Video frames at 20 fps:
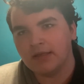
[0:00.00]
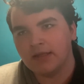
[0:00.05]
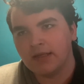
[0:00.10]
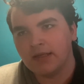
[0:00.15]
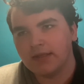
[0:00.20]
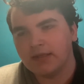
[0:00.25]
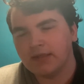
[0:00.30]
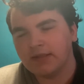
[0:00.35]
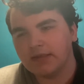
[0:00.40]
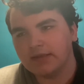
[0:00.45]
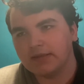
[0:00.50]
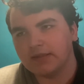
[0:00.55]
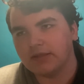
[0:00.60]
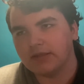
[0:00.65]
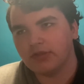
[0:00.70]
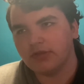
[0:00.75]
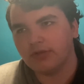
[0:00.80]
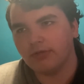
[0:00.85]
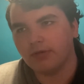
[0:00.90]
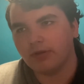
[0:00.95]
I think that's
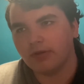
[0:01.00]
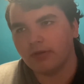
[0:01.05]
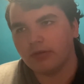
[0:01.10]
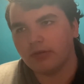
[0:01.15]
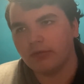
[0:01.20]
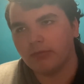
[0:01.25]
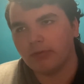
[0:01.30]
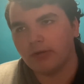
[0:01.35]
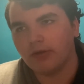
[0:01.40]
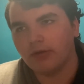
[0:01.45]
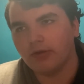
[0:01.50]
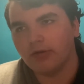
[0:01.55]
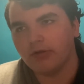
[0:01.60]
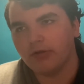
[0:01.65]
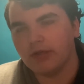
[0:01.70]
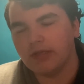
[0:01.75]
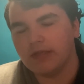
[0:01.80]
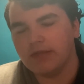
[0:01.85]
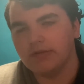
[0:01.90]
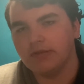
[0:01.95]
literally what a thriller
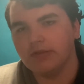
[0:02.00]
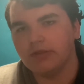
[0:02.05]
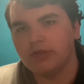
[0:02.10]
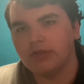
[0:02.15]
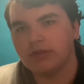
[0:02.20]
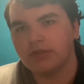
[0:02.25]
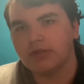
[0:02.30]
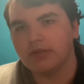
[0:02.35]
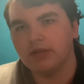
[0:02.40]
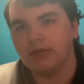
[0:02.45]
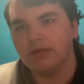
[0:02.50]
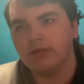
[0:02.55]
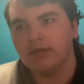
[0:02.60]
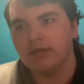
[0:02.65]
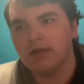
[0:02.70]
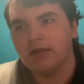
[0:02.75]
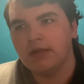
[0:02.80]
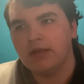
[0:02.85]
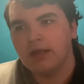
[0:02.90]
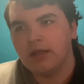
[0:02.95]
is. It's just a
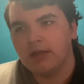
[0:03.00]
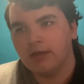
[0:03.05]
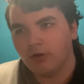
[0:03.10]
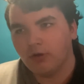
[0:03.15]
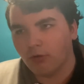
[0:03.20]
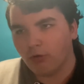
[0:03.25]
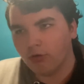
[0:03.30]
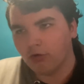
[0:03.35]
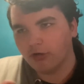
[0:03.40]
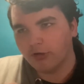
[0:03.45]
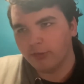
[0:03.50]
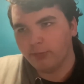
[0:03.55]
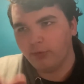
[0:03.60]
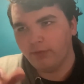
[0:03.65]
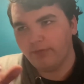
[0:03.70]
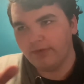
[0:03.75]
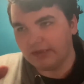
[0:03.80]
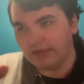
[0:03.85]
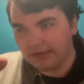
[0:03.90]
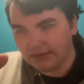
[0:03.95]
horror
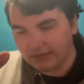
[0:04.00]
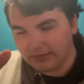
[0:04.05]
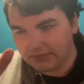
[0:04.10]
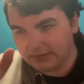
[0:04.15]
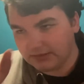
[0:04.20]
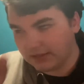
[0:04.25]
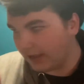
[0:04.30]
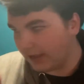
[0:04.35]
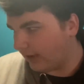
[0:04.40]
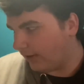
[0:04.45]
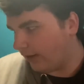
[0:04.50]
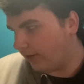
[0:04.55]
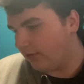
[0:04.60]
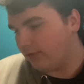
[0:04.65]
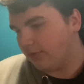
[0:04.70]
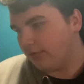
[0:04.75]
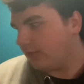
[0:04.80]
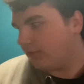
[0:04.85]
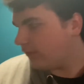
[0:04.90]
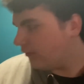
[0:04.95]
movie diet.
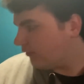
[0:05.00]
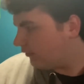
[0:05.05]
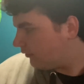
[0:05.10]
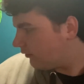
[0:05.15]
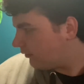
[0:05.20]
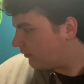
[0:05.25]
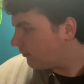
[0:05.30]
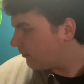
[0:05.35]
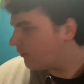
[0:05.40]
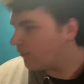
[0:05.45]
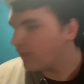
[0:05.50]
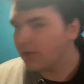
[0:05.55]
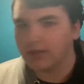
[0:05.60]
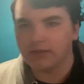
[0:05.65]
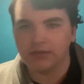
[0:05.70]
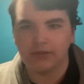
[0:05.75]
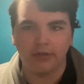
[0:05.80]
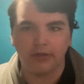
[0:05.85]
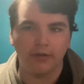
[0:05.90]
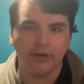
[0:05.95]

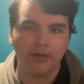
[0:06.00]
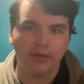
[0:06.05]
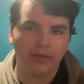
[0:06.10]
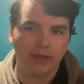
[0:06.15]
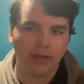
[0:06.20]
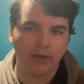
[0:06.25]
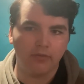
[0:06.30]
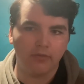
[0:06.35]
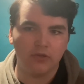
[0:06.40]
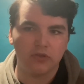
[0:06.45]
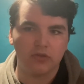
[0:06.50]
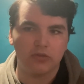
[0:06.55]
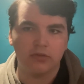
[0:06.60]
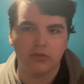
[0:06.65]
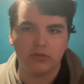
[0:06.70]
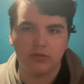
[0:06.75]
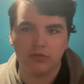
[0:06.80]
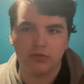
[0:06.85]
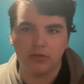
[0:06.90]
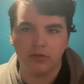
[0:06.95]
Sorry, I have a
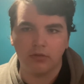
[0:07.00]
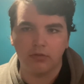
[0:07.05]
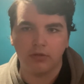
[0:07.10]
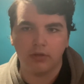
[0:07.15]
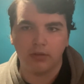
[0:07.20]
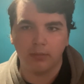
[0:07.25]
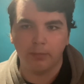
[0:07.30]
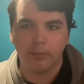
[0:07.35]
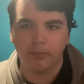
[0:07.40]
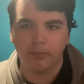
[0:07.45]
soda.